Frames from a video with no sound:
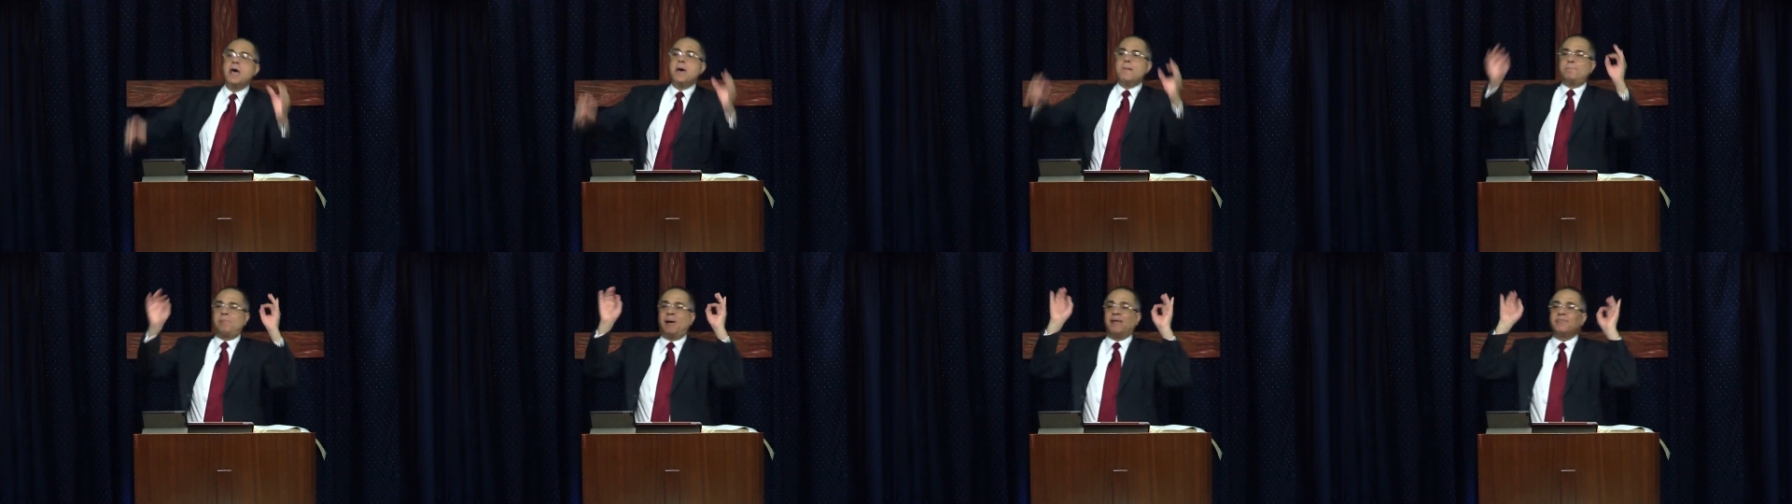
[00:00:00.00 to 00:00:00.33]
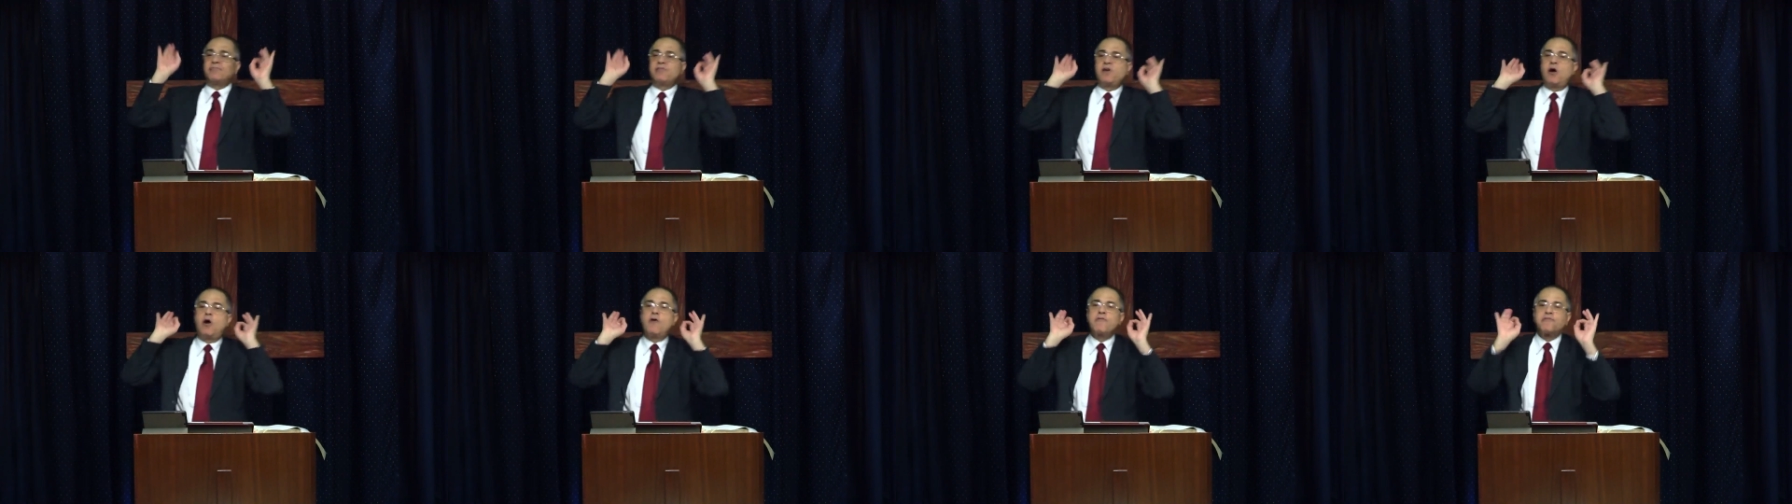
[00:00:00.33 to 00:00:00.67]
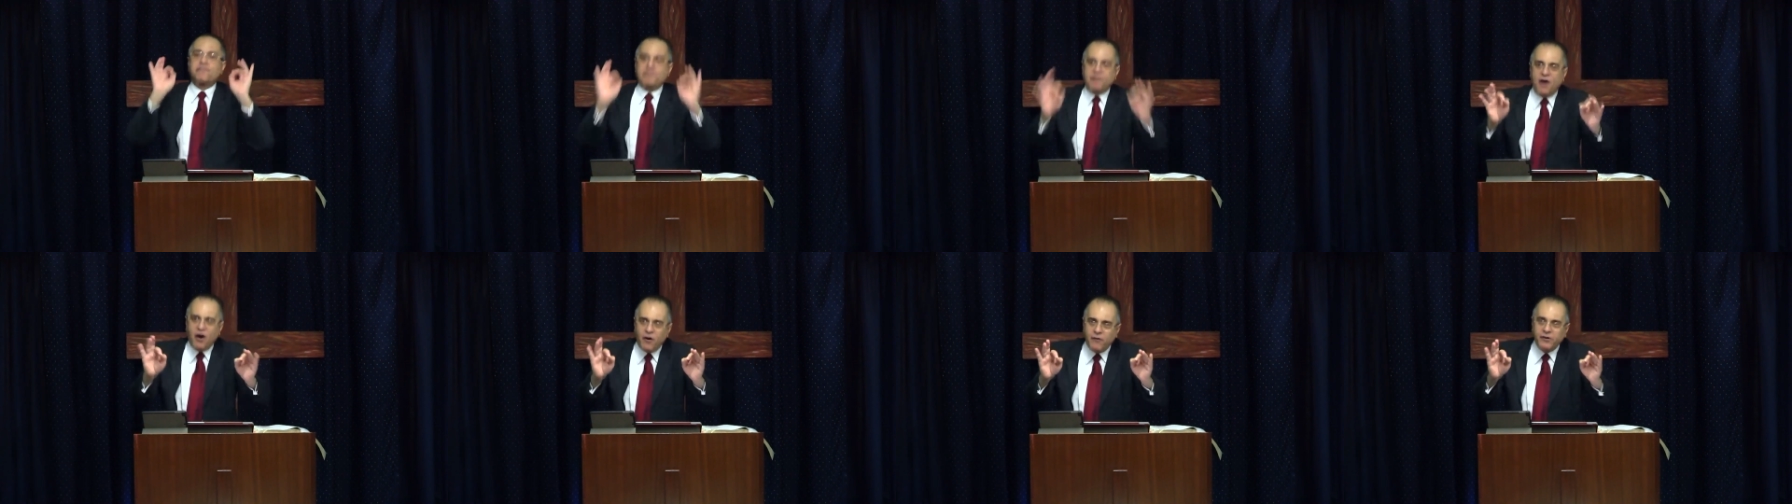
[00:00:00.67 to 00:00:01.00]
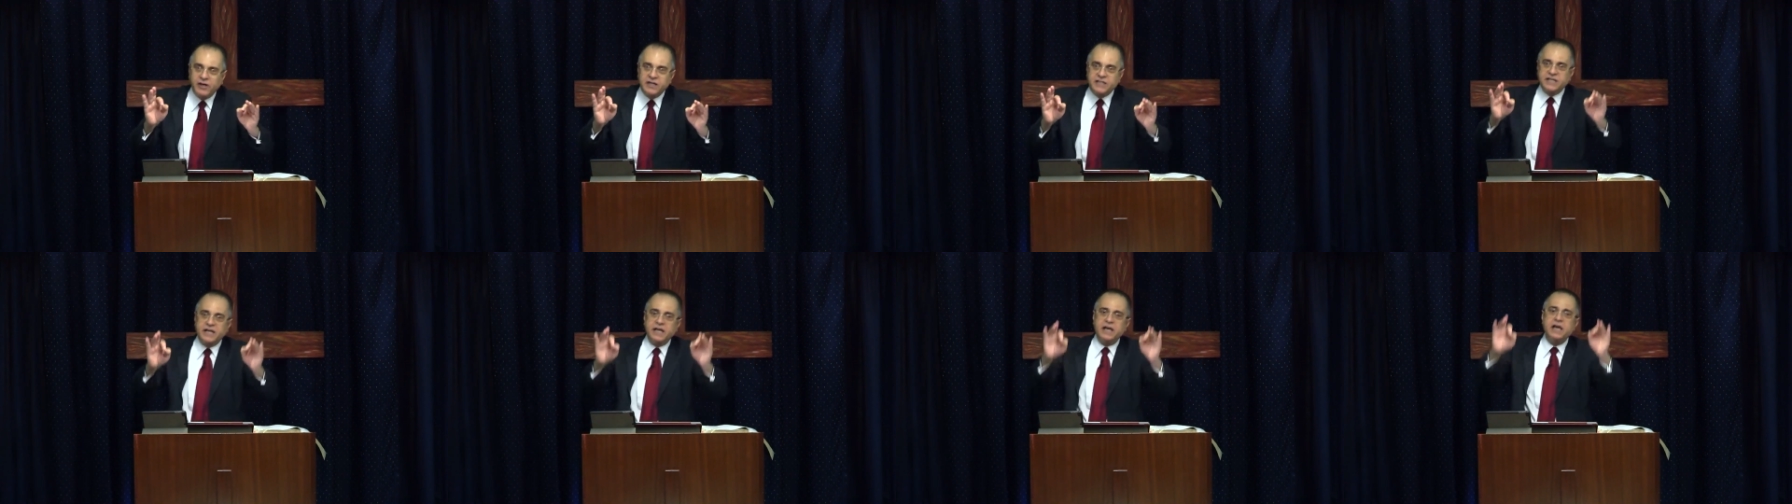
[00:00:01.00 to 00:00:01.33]
but the
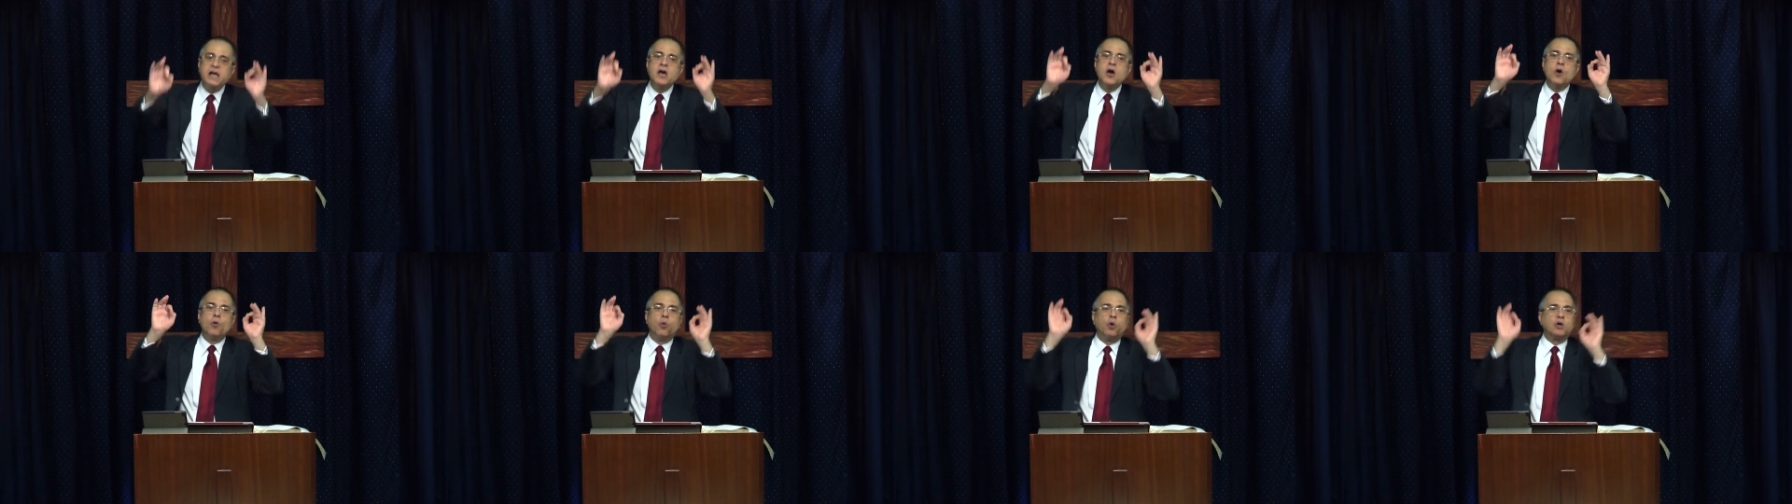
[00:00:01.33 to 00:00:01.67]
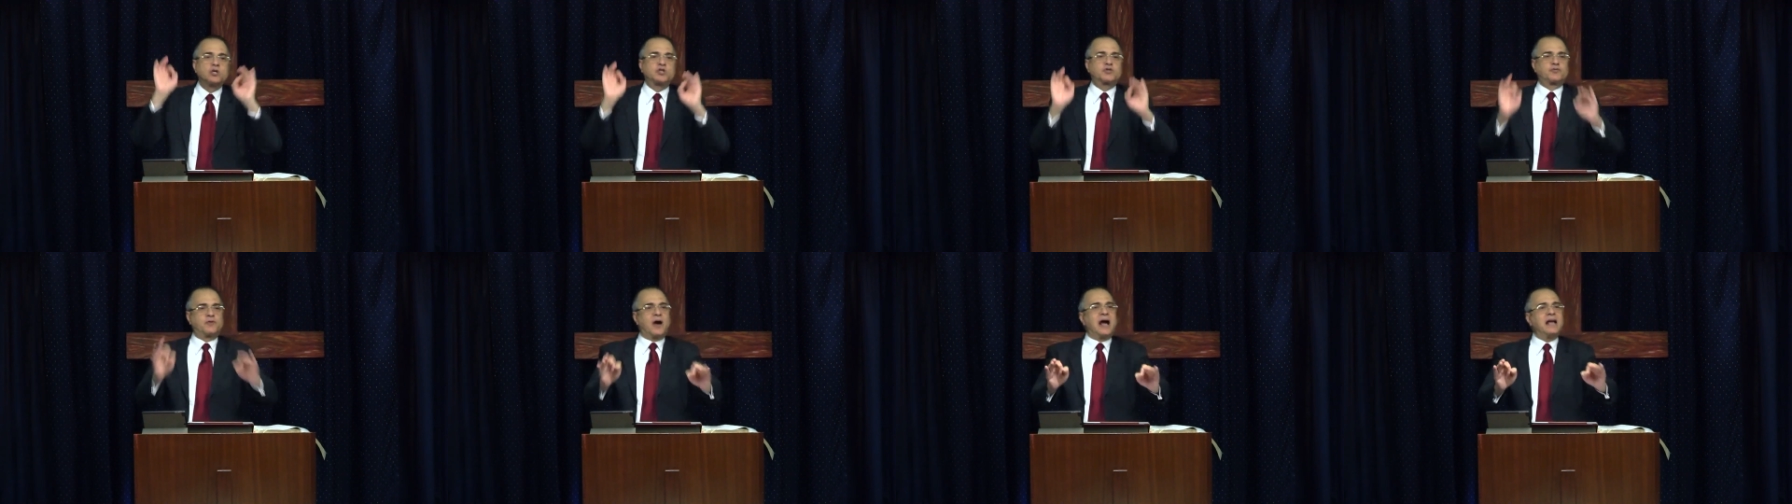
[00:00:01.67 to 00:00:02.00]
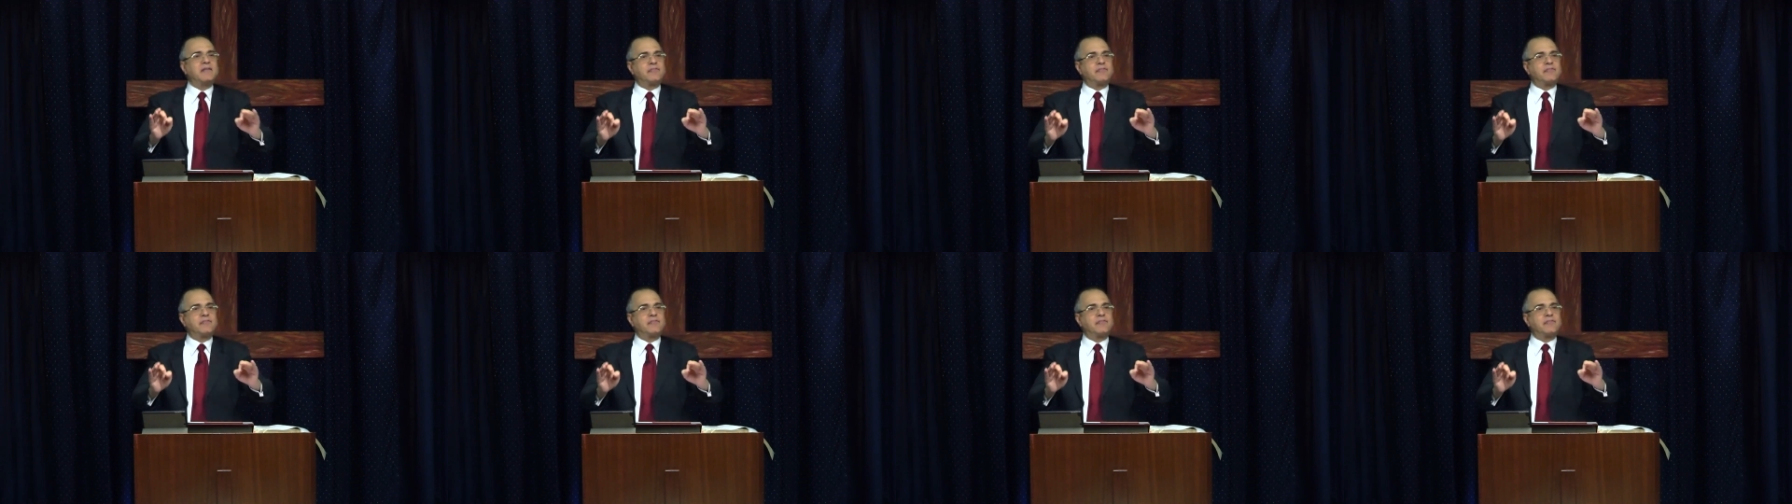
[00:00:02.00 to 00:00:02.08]
authority was right